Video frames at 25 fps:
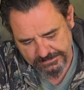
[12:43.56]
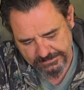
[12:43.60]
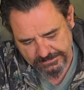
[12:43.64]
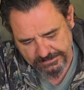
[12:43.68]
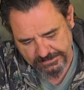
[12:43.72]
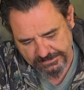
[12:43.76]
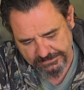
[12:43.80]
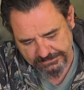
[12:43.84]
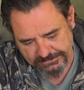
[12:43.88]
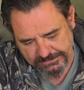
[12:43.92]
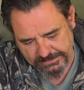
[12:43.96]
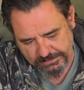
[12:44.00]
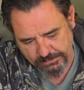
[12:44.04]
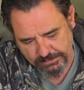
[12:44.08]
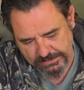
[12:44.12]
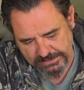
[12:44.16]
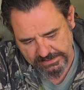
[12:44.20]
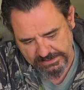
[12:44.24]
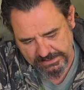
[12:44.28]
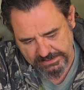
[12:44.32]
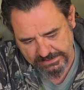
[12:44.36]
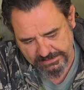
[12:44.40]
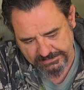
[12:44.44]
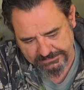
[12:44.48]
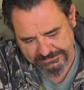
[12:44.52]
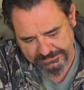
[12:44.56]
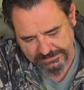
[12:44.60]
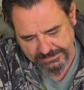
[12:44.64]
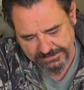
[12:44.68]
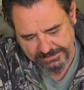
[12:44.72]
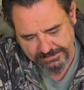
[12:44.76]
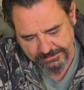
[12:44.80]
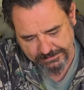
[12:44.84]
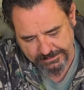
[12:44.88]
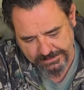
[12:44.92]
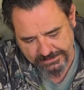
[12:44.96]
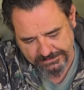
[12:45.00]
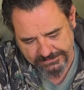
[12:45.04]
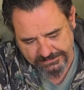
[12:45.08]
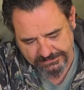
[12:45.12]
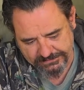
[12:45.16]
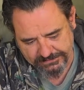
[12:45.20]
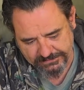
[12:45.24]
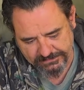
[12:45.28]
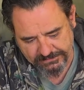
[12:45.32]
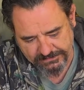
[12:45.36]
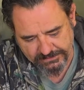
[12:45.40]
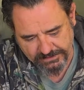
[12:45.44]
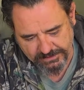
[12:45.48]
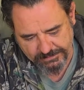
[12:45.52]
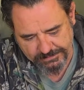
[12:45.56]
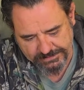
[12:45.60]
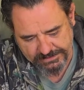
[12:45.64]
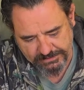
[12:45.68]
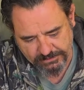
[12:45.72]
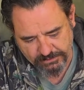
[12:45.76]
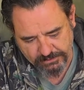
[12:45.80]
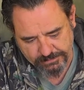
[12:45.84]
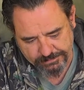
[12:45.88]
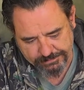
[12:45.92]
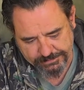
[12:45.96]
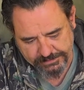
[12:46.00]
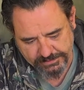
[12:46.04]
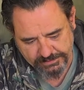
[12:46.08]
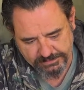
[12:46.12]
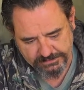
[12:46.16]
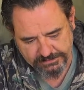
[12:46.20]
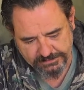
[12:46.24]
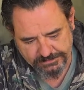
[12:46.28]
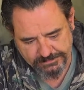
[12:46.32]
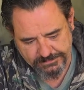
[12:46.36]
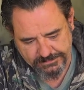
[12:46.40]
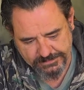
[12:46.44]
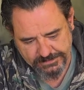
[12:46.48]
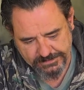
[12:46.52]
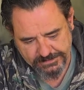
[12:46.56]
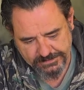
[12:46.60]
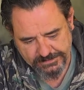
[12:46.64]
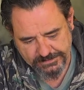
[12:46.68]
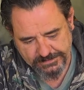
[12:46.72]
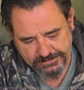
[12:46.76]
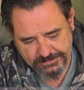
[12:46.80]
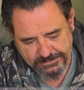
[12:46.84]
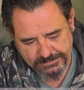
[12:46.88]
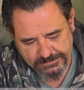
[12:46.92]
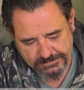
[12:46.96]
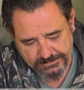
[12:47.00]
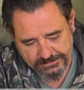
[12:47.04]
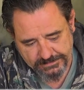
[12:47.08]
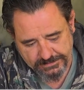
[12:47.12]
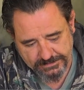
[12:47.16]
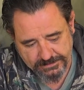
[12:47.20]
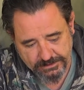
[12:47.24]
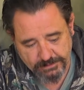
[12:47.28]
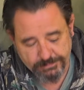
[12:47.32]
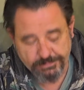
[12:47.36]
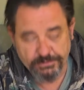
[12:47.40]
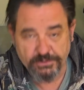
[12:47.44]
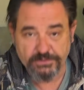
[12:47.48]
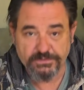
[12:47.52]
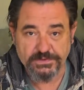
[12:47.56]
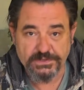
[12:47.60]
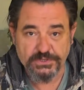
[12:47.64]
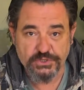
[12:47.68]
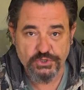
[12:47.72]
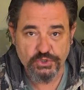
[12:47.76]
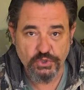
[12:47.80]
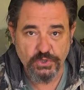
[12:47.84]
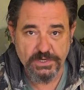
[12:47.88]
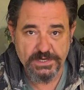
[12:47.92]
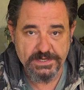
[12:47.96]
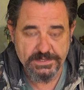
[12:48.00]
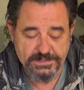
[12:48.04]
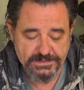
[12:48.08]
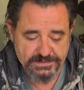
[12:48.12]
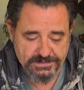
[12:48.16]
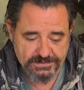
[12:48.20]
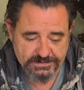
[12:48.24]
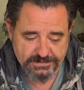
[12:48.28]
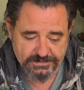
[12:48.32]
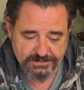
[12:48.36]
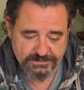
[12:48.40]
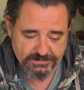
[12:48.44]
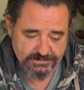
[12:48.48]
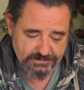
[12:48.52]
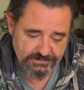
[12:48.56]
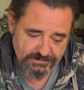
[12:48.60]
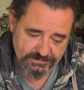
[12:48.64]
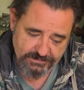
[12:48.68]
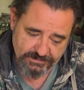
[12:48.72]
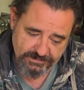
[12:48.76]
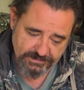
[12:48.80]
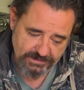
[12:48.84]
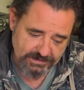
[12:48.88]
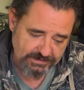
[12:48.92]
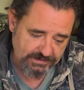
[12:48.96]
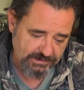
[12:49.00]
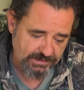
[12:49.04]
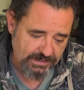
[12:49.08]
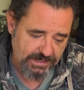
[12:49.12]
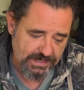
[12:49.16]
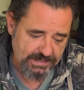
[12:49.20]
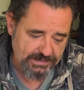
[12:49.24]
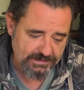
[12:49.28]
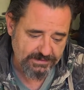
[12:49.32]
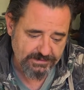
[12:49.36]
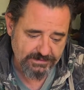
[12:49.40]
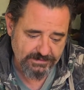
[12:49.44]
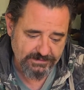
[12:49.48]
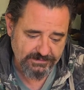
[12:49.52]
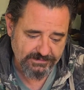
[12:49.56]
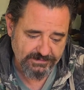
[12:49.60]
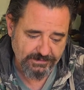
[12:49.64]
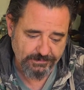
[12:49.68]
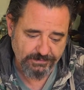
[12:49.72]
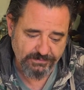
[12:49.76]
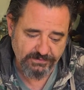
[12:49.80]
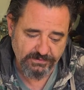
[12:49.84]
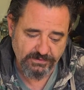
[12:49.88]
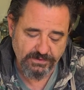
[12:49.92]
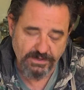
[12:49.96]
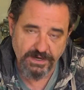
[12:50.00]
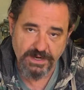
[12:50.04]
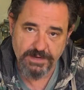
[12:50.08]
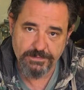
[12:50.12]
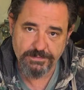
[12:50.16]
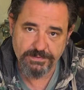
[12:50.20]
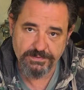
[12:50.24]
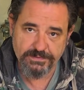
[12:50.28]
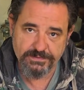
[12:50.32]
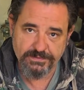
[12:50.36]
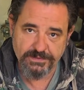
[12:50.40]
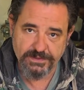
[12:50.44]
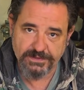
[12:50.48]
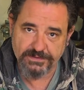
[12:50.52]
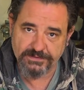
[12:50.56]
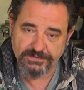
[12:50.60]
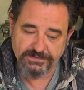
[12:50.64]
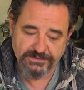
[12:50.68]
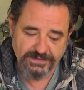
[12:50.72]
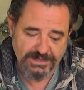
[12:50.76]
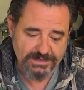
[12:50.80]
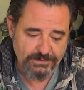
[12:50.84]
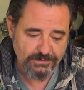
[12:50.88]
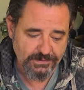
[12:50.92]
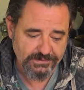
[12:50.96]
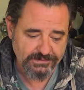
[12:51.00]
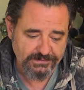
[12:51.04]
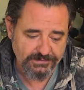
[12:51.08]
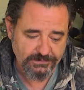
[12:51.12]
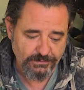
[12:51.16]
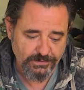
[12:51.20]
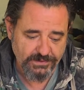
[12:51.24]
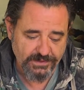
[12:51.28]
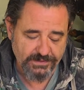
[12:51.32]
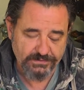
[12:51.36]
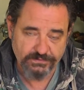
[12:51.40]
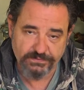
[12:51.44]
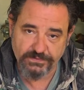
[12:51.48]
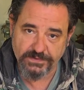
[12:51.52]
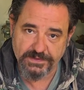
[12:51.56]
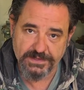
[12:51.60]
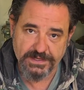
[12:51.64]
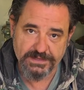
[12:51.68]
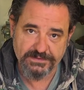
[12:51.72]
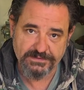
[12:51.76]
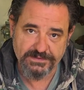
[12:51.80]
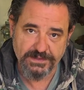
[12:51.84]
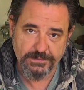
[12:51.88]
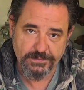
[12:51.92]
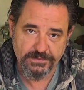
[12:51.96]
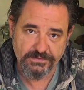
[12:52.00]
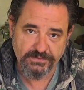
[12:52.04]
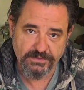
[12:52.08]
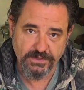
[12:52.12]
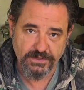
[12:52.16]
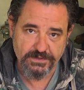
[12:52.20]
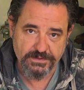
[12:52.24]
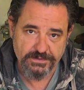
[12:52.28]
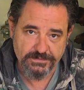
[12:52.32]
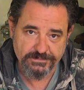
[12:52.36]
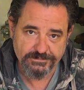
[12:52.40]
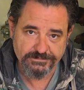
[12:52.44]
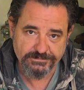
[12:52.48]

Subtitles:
I think we can get excited about this. It's going to be a good build. I hope you've enjoyed. Hit like, subscribe, and stay with us for the next episode.